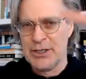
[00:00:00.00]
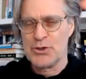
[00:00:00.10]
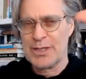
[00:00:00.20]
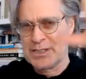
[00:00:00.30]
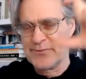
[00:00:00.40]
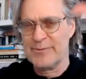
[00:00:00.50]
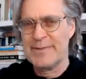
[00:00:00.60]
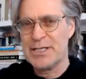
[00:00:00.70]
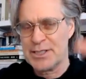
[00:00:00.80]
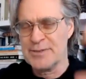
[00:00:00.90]
And
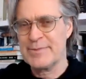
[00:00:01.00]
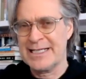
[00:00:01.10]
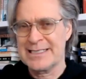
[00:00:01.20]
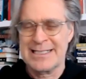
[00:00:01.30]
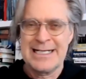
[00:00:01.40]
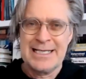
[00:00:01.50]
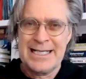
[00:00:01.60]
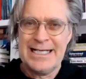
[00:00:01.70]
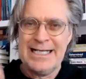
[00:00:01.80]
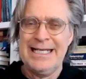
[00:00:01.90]
transformation means
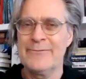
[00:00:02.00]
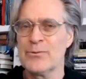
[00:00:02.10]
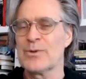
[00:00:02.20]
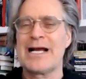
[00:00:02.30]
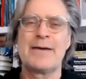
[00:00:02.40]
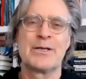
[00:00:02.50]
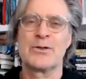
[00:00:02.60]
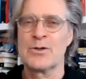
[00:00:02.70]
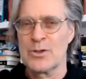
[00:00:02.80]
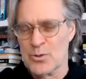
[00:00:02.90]
that even when I'm
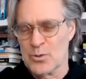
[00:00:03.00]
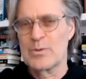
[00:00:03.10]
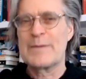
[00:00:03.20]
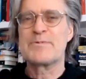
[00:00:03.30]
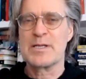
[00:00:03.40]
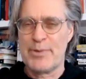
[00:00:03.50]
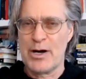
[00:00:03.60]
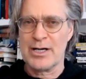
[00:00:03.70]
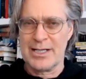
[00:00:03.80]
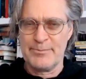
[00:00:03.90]
in ripped
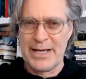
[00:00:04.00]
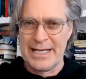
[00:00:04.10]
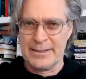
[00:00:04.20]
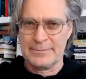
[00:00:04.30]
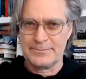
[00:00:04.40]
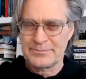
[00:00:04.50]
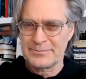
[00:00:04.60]
apart in pain,